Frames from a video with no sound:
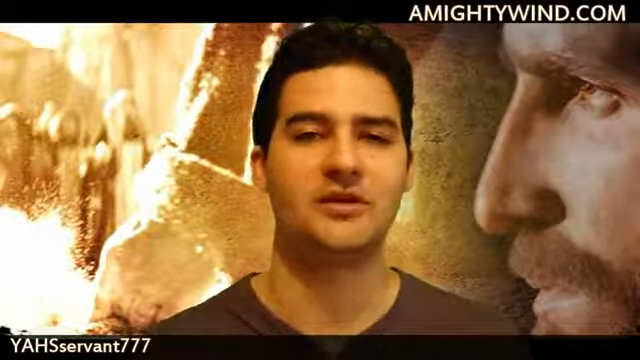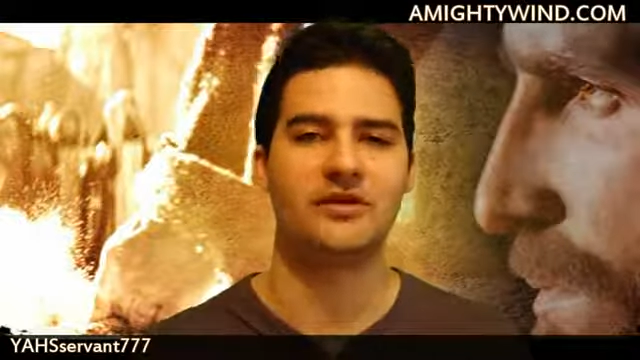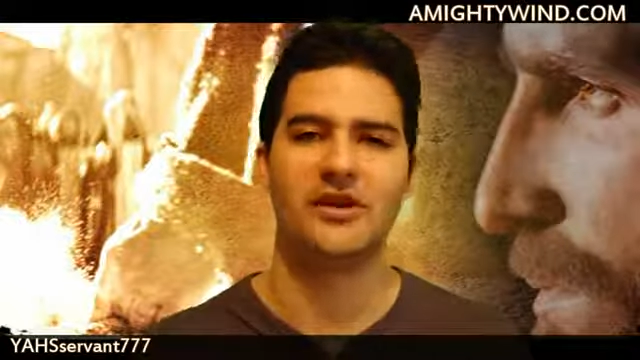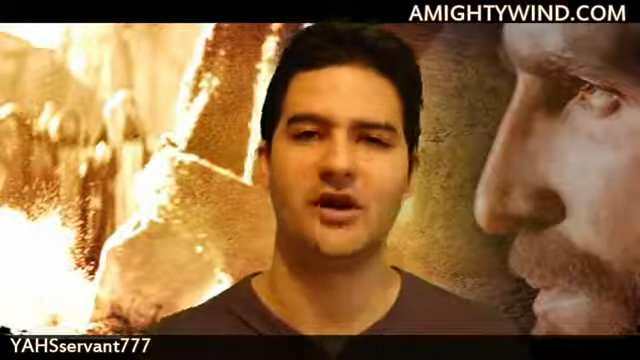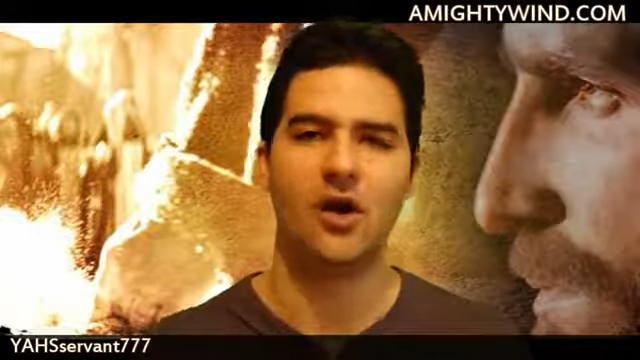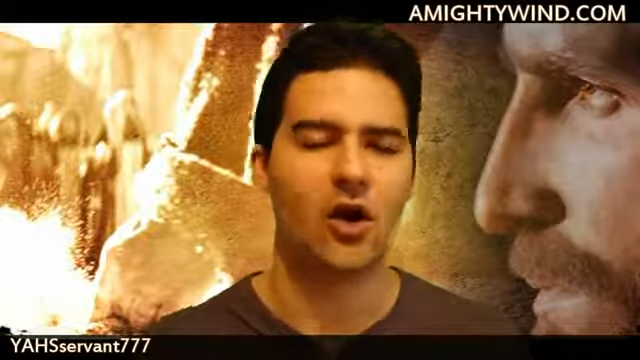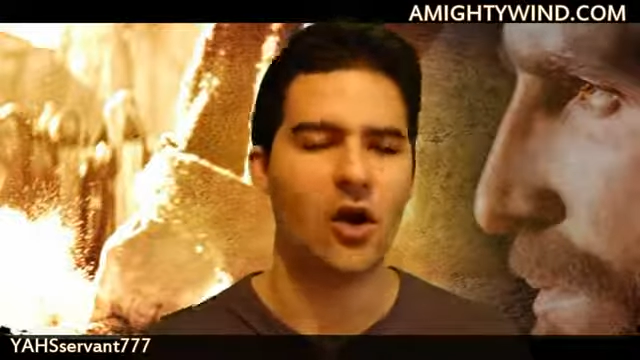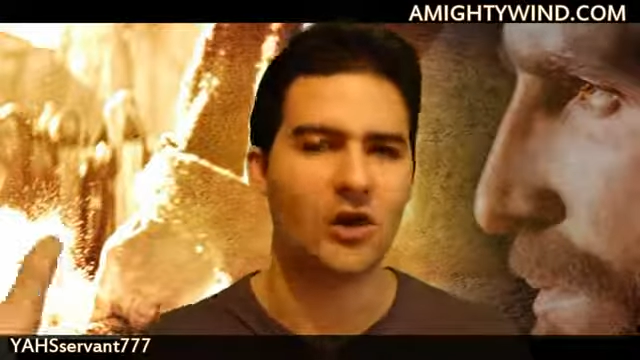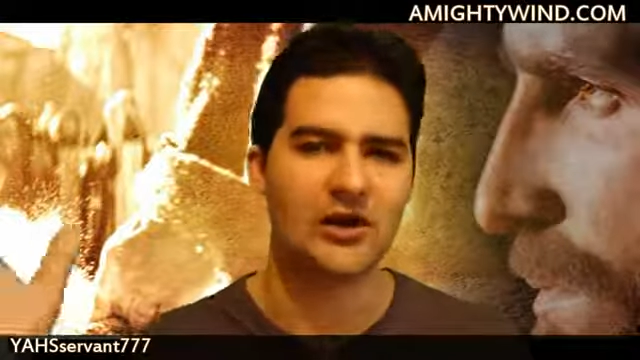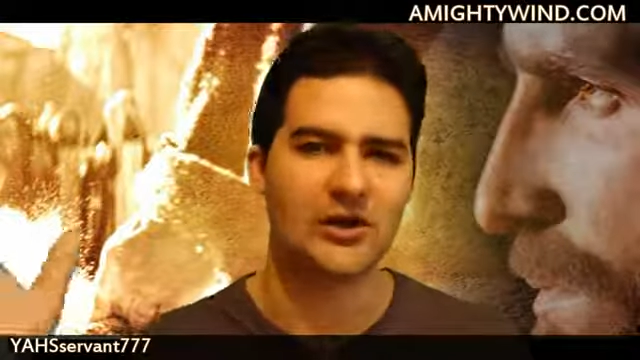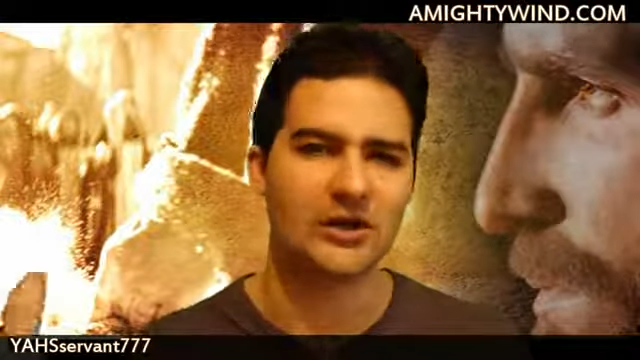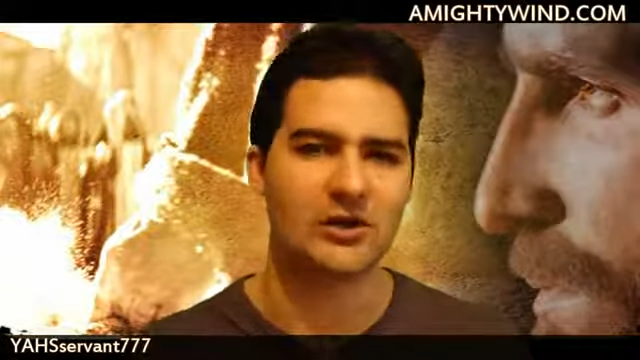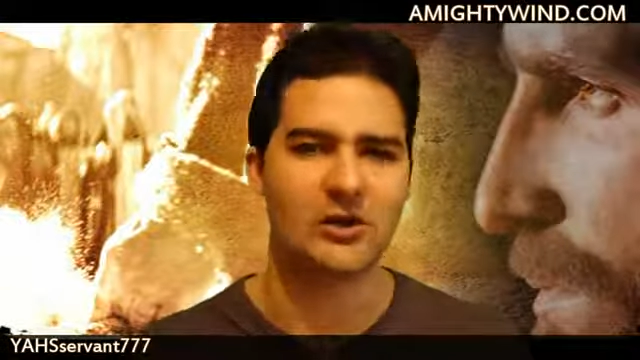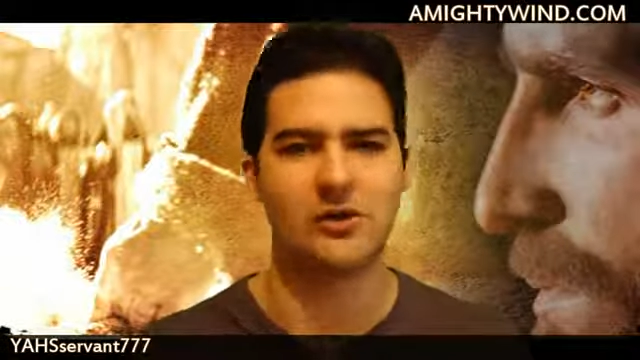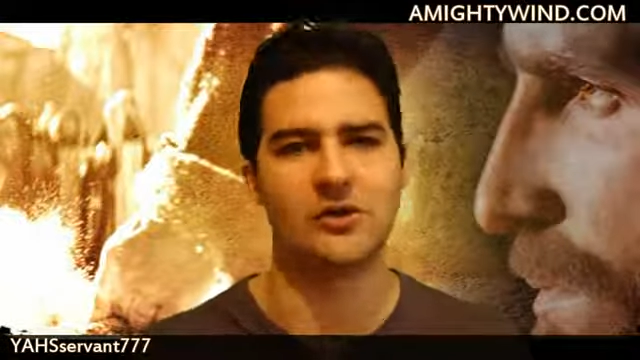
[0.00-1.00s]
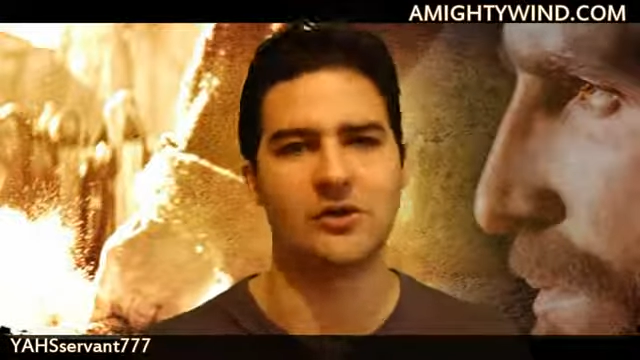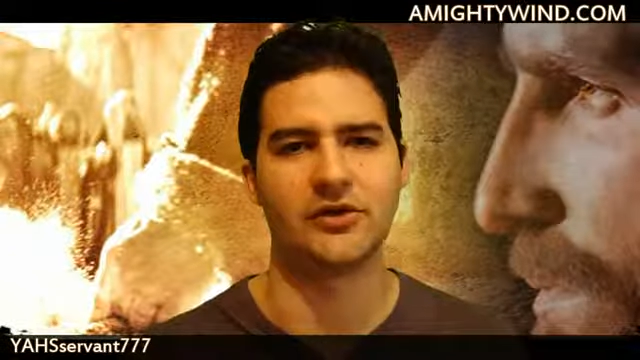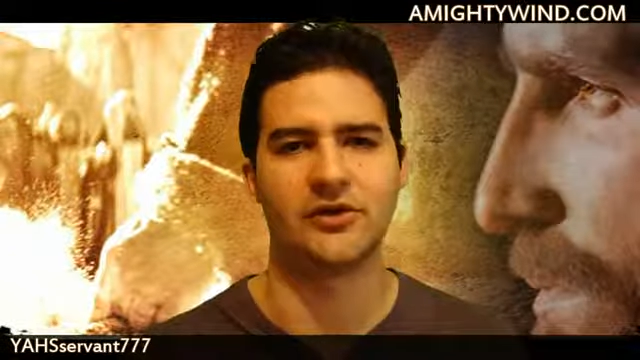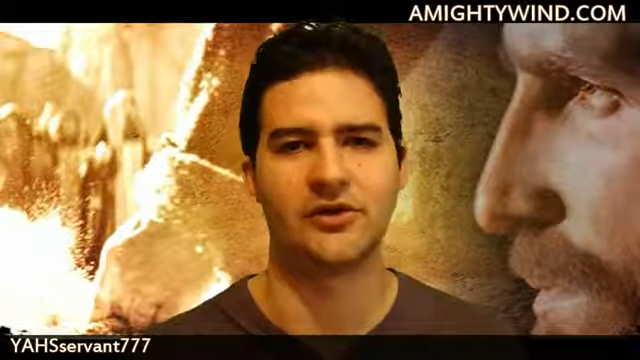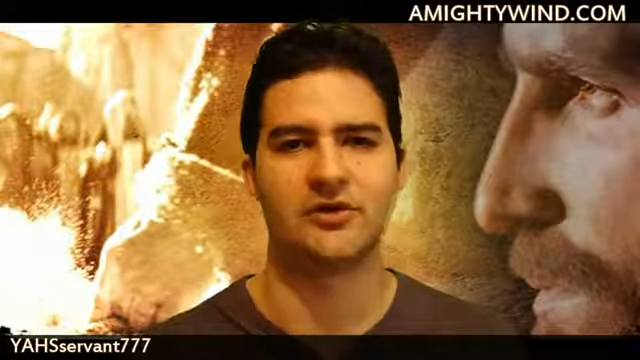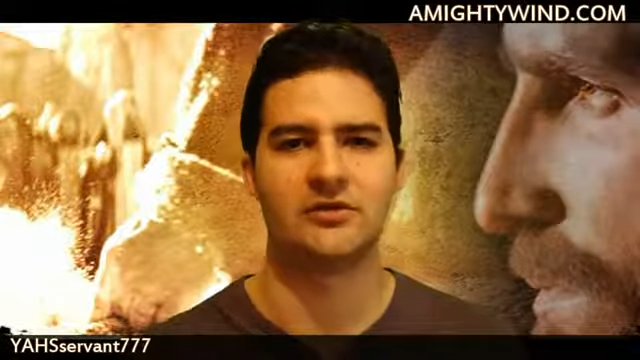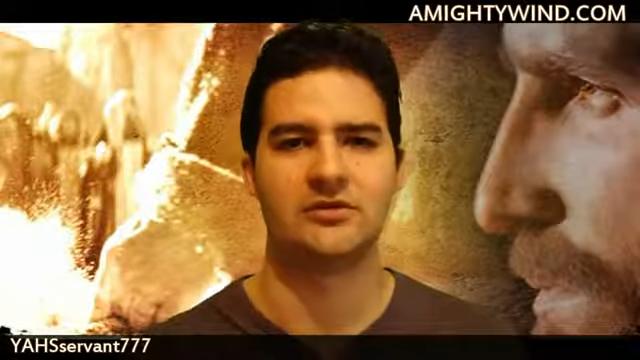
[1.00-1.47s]
They're all a
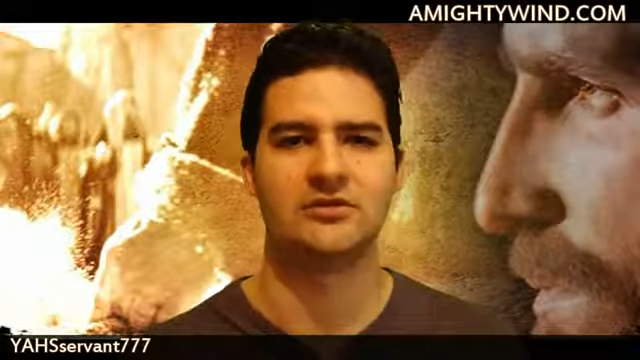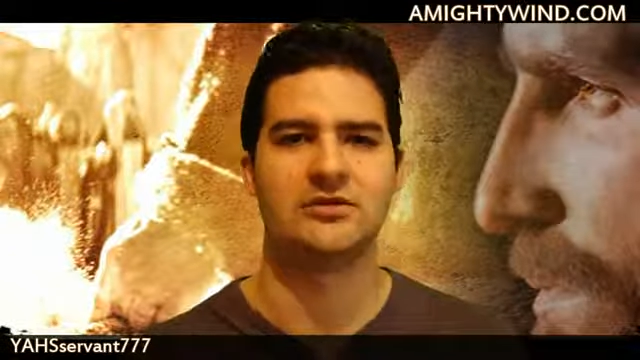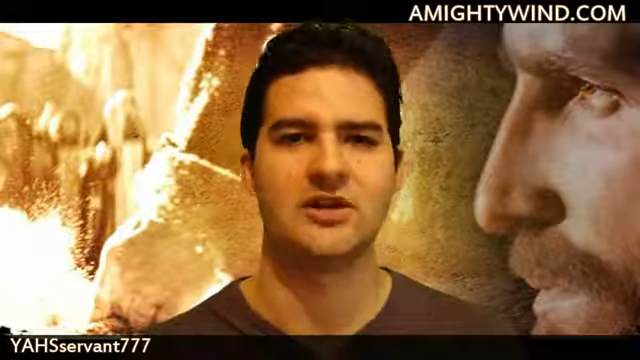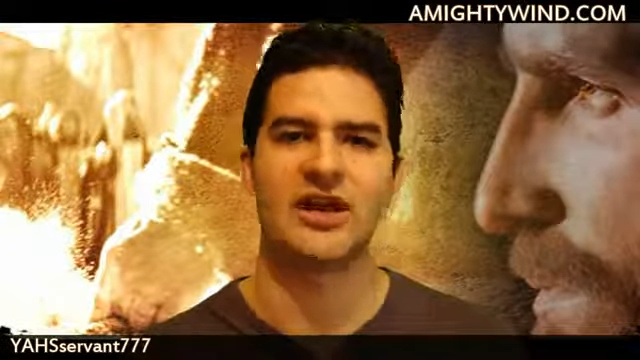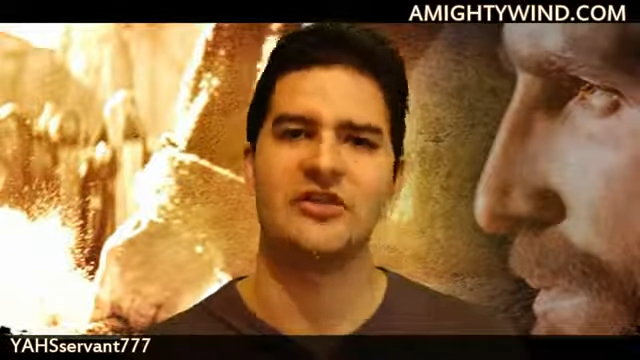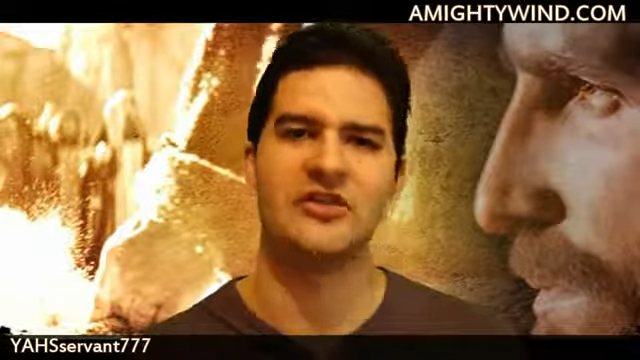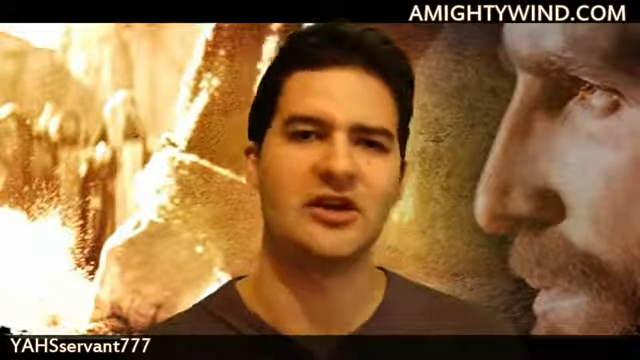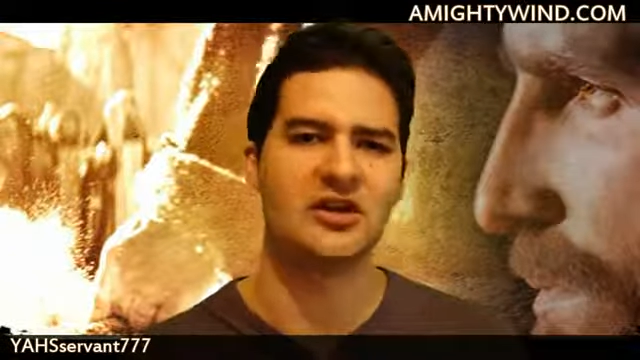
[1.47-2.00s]
cult and